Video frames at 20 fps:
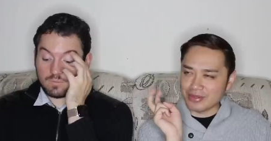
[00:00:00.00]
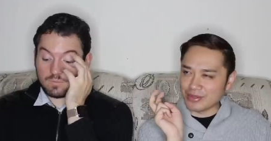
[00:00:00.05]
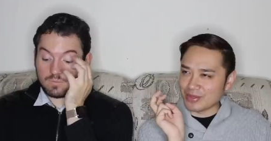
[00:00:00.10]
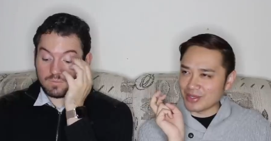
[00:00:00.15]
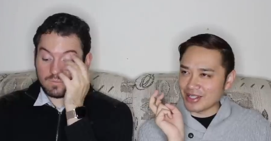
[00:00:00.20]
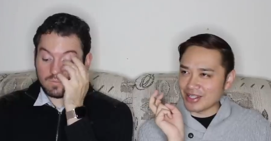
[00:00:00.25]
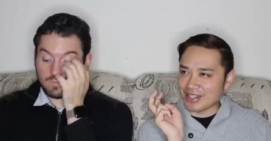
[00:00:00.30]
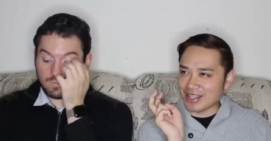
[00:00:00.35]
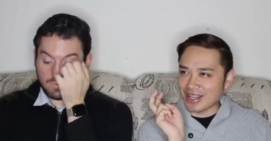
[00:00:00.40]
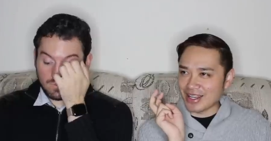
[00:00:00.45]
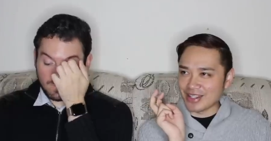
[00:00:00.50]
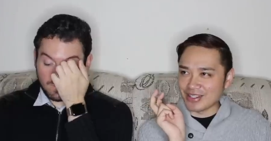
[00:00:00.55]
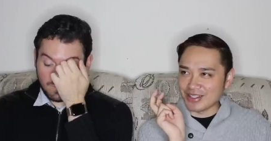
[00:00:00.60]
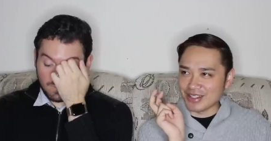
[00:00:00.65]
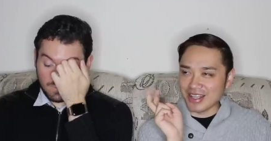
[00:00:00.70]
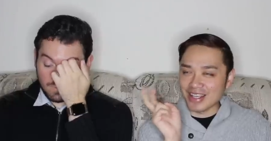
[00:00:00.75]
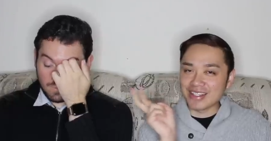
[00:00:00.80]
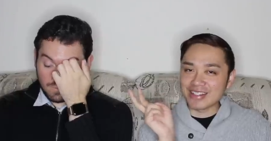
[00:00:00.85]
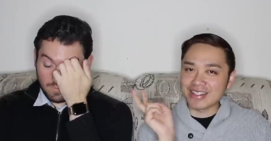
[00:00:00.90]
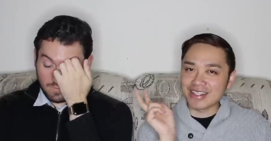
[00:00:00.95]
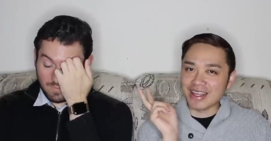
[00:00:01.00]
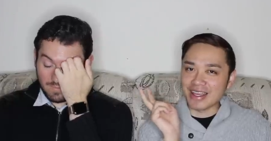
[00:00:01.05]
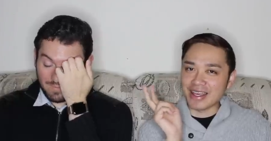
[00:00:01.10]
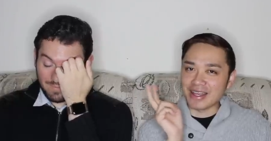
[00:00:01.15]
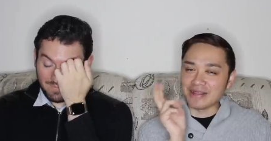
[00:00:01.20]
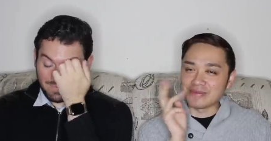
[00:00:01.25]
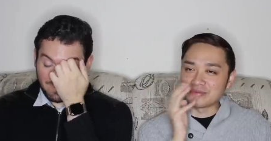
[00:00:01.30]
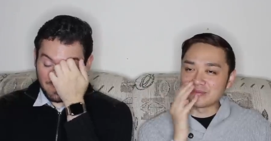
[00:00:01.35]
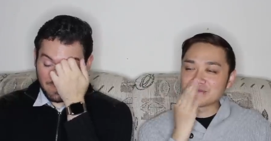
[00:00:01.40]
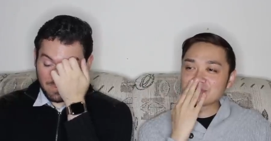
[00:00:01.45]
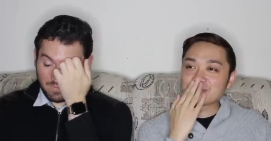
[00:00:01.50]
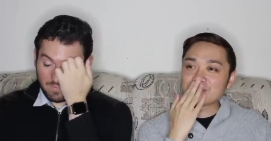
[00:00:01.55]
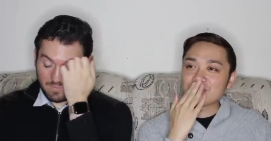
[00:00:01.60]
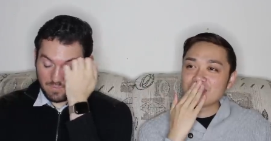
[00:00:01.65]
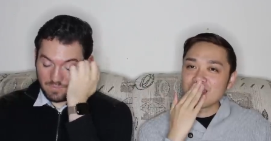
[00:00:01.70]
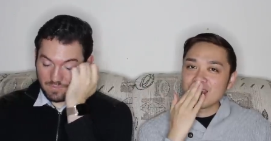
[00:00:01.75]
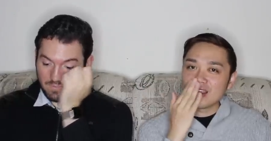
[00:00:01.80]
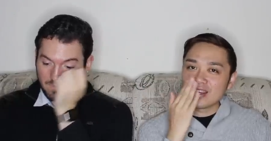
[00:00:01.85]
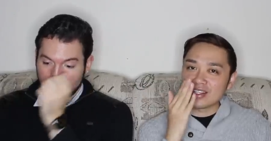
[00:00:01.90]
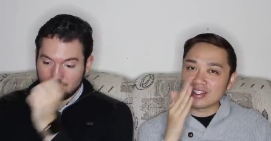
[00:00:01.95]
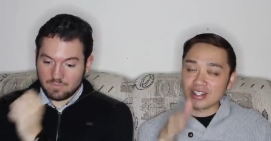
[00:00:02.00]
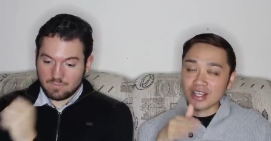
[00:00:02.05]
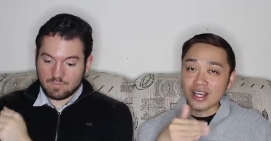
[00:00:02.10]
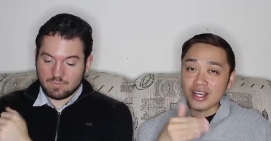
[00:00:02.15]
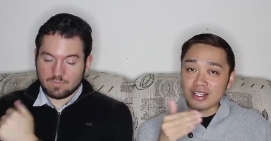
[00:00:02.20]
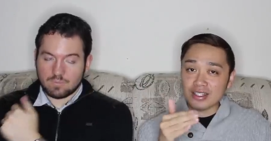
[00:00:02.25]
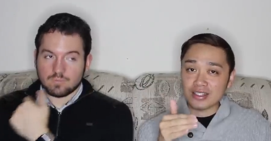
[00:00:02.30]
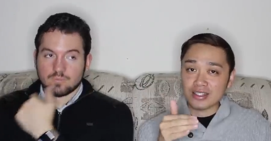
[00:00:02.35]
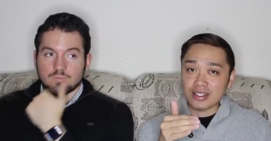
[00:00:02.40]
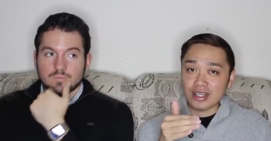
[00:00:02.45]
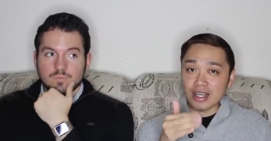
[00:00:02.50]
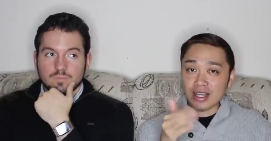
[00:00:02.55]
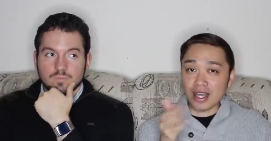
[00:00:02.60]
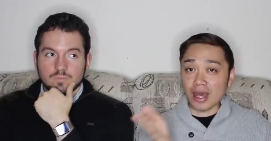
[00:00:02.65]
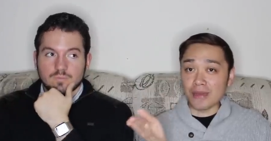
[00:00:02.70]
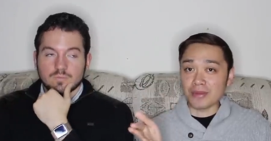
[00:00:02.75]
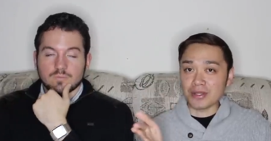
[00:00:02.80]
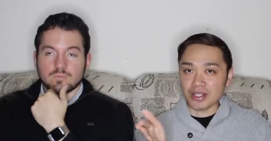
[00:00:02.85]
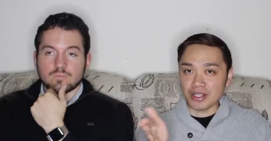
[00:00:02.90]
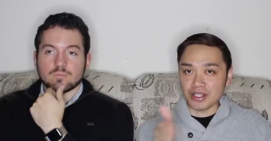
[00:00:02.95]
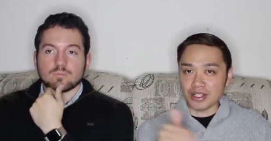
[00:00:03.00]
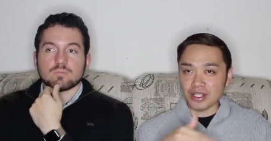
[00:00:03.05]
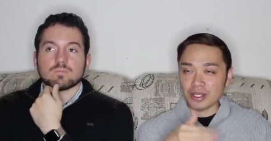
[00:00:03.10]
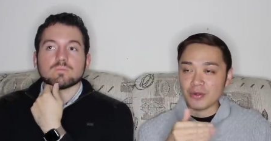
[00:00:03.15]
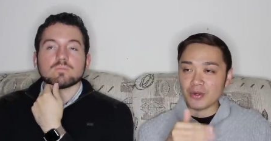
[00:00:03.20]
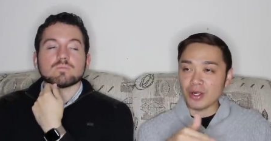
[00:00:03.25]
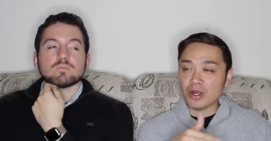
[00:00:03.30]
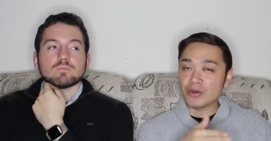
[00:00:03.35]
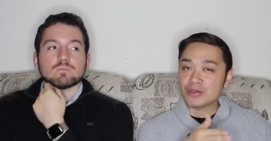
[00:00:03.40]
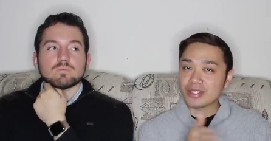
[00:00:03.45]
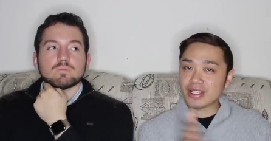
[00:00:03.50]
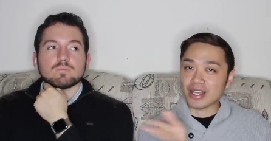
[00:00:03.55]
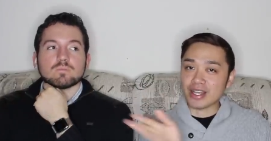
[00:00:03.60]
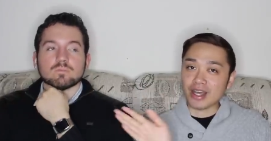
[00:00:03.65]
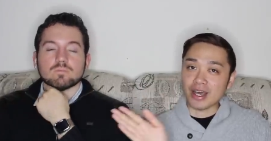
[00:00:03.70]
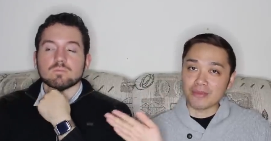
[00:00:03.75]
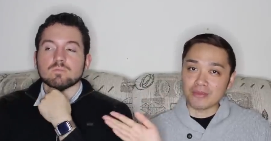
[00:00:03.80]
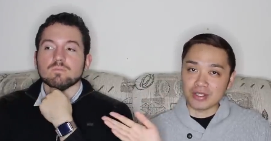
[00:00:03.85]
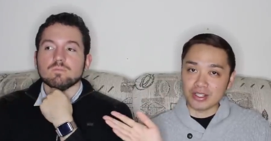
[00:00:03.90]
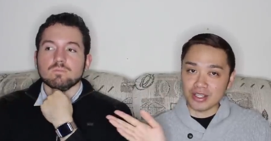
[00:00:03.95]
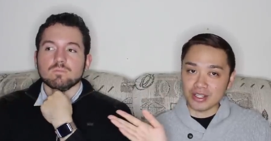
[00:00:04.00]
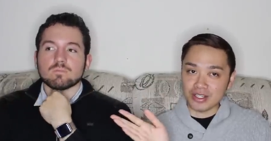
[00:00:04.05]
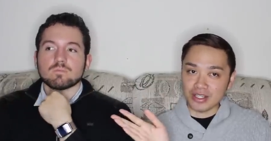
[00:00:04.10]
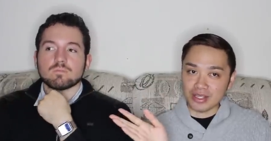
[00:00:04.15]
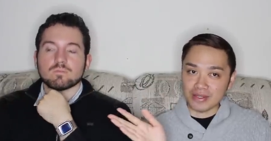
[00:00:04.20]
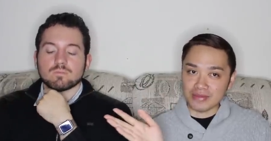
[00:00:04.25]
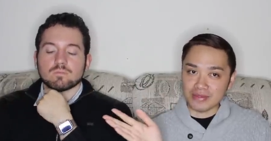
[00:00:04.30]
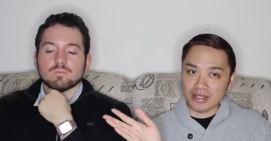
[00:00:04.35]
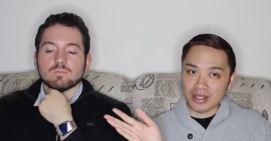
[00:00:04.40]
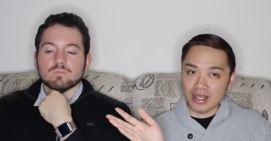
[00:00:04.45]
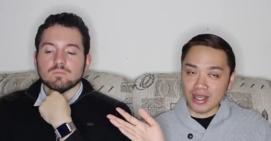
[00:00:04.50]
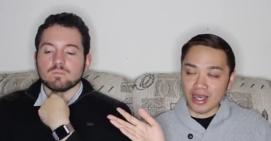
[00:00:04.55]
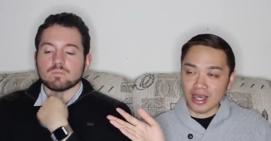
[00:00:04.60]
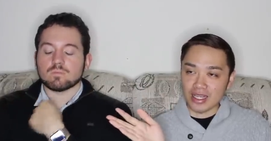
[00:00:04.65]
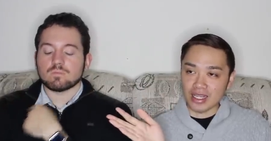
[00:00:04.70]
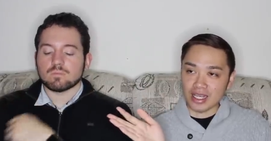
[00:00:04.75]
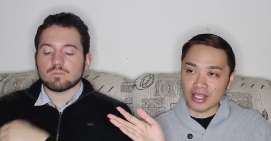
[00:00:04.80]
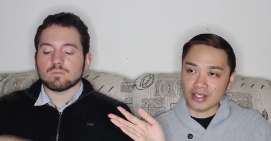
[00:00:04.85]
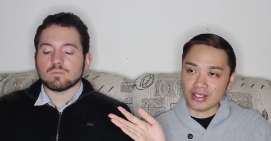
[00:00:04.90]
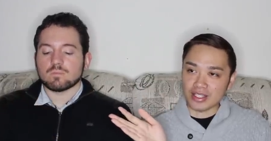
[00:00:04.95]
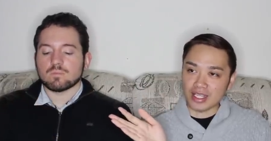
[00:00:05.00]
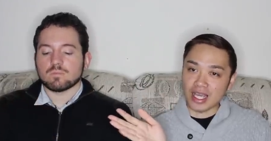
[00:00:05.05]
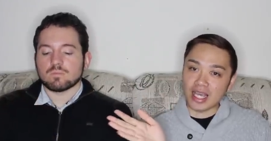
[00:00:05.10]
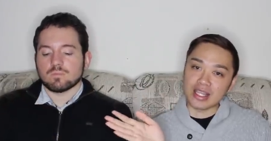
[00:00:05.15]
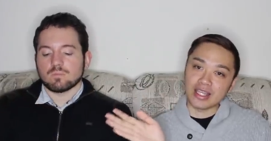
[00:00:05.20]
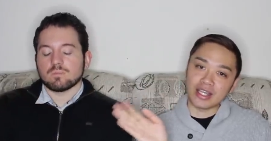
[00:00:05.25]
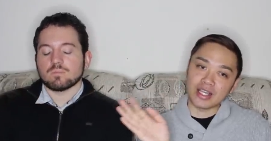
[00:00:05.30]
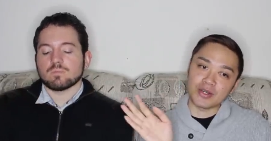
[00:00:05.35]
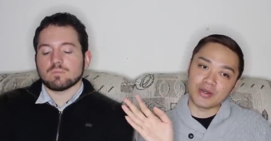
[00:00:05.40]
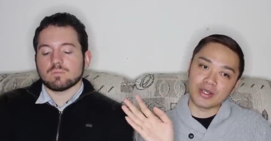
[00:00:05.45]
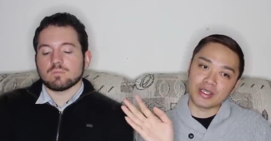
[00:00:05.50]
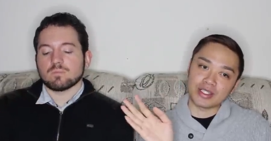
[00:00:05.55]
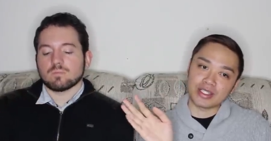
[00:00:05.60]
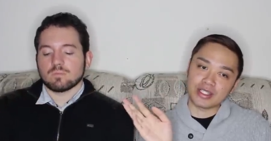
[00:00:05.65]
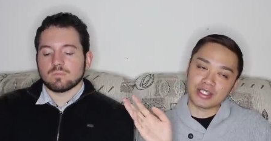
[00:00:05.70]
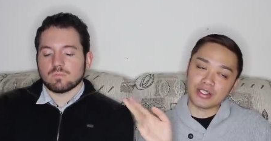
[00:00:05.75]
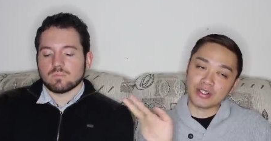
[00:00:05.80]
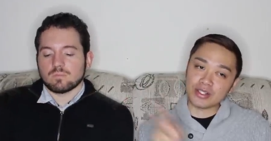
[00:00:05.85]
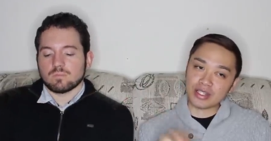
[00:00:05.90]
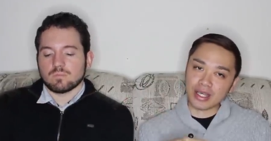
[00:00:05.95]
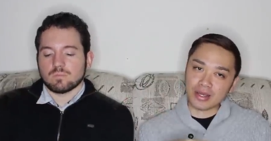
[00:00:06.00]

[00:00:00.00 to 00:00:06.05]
Speaker 1: well, the challenge dolls, the, um, the dolls, a competition. They were hosting a competition. On the other side, there was two